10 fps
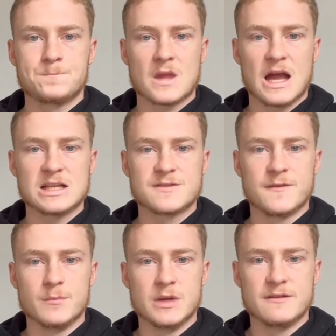As
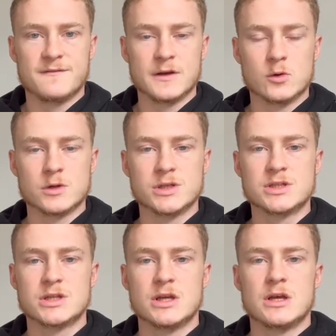for
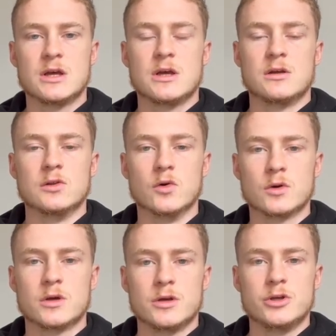midfielders, look,